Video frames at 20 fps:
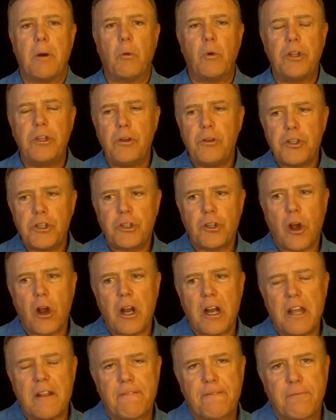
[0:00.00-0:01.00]
but when you
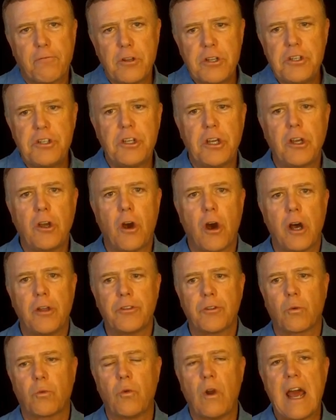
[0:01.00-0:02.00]
start infringing
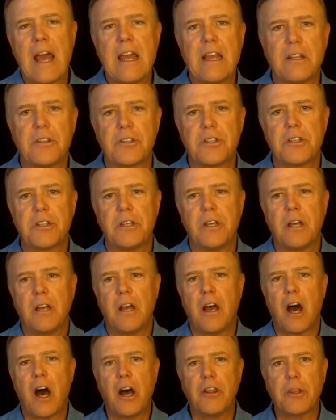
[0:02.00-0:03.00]
on the rights,
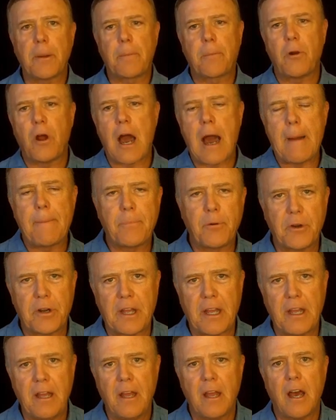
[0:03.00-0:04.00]
on the
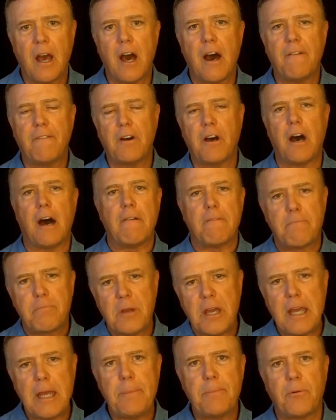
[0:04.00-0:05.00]
property
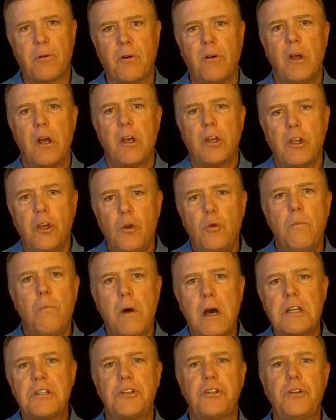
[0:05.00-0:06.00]
of people, you
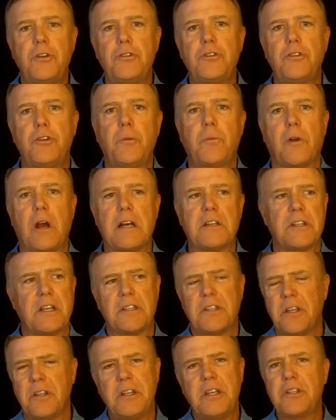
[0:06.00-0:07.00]
must use due
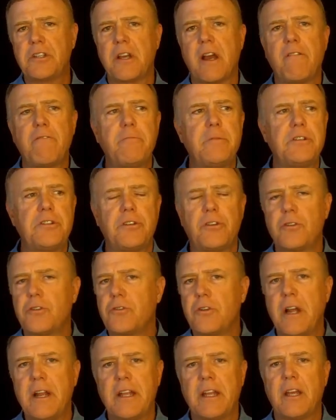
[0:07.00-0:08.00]
process. And these governments
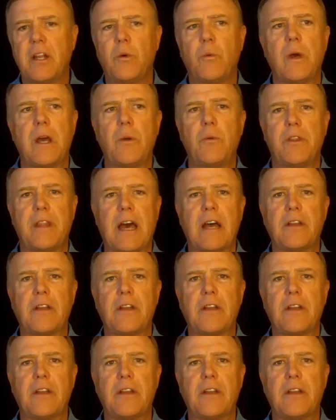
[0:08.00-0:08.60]
that are trying to get away